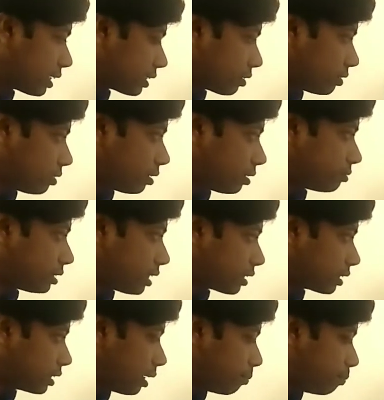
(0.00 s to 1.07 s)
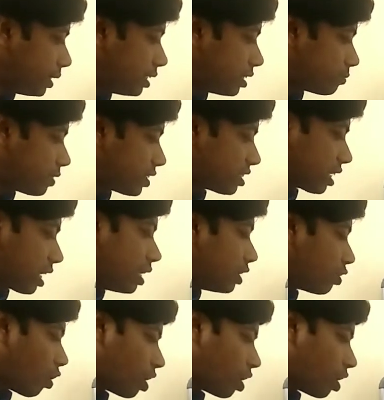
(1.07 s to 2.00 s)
that that Kp is basically